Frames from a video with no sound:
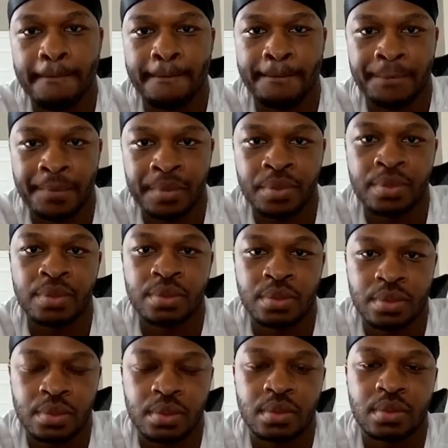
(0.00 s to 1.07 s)

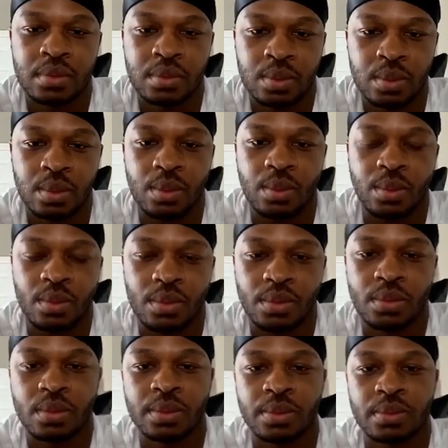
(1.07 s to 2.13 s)

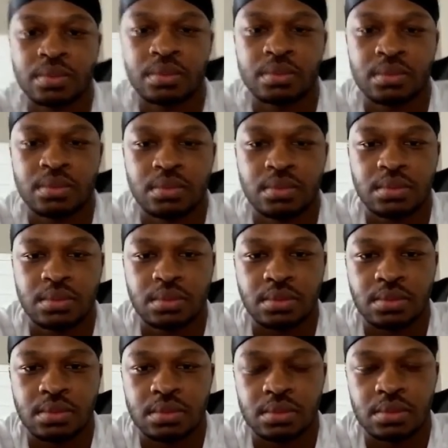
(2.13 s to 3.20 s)

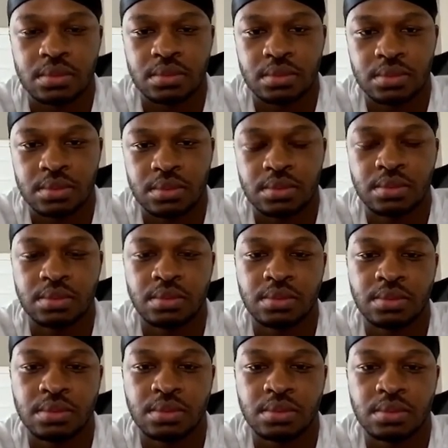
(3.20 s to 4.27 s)
[no speech]